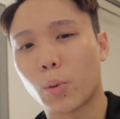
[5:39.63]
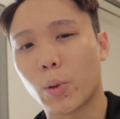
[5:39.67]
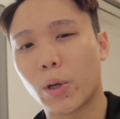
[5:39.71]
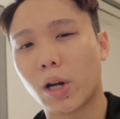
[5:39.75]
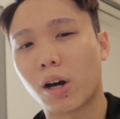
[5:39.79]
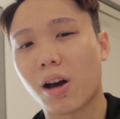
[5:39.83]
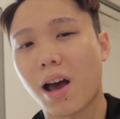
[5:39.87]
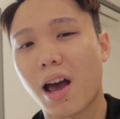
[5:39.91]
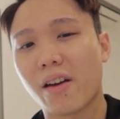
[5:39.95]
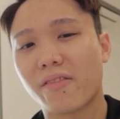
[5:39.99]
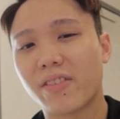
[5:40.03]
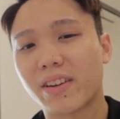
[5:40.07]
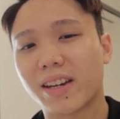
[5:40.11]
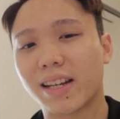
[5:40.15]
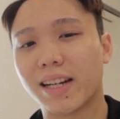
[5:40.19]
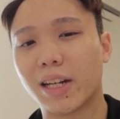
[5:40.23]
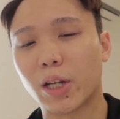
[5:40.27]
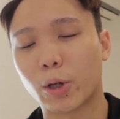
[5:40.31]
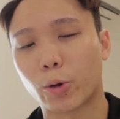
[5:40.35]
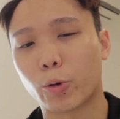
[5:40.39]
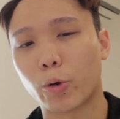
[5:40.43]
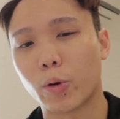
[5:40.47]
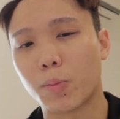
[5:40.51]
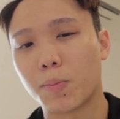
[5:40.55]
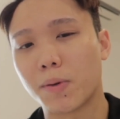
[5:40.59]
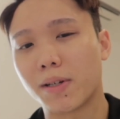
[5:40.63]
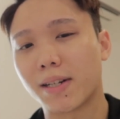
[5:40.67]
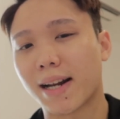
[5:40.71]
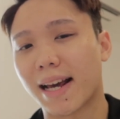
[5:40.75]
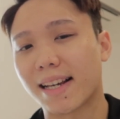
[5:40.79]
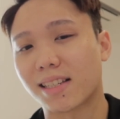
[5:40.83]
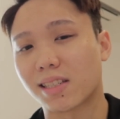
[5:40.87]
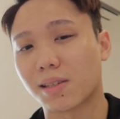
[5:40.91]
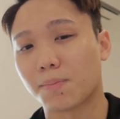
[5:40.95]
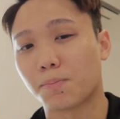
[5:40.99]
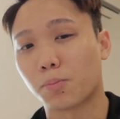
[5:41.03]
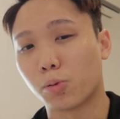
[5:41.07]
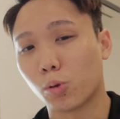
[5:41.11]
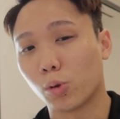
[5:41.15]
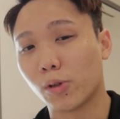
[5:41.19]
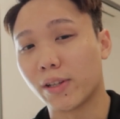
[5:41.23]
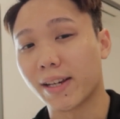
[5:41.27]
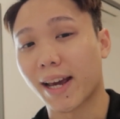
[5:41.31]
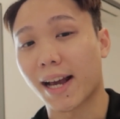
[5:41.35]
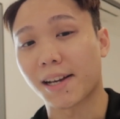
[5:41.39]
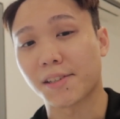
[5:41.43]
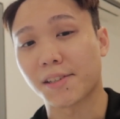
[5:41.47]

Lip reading: without having an equipment as a pulling